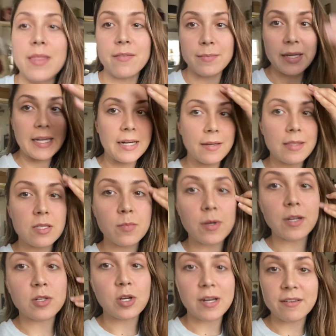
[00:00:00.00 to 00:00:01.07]
the beginning of this book,
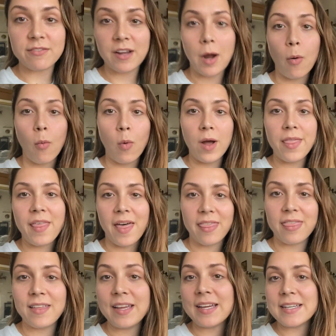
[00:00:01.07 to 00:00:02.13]
you're trying to figure out what that
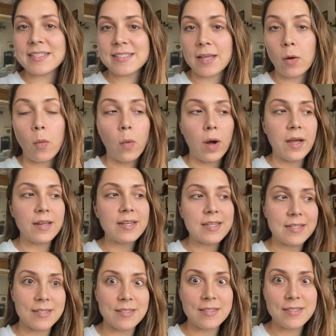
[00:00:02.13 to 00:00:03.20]
thing is. Like, what
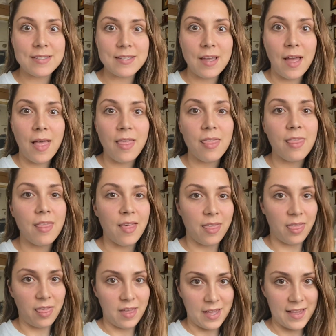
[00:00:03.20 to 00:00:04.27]
is the
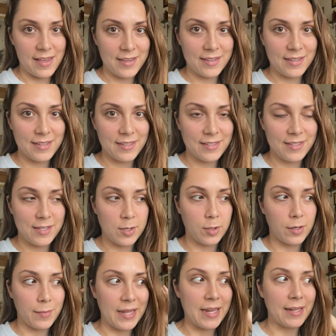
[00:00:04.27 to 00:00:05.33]
thing? You know
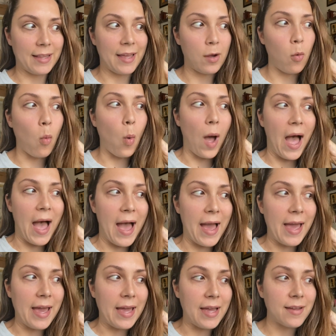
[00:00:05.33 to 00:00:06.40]
what I mean? Like,
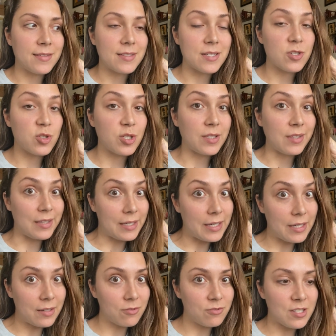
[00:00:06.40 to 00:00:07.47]
why did she
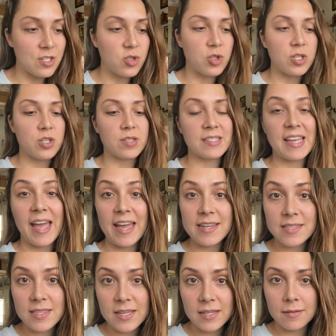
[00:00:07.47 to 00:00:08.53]
leave? Did she just
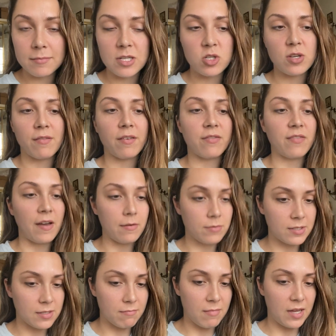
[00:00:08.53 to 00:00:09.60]
hate them? Did she have a fight with
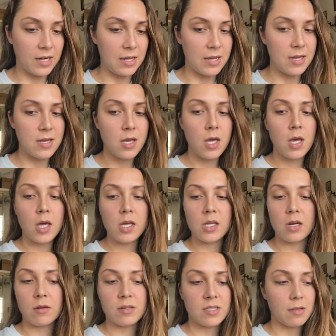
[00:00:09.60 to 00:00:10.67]
somebody? You
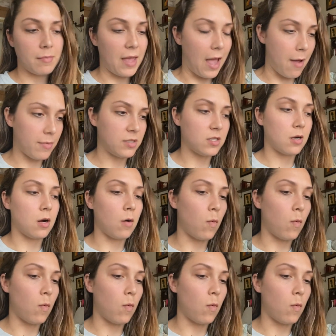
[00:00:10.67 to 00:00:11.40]
know, did something happen to her?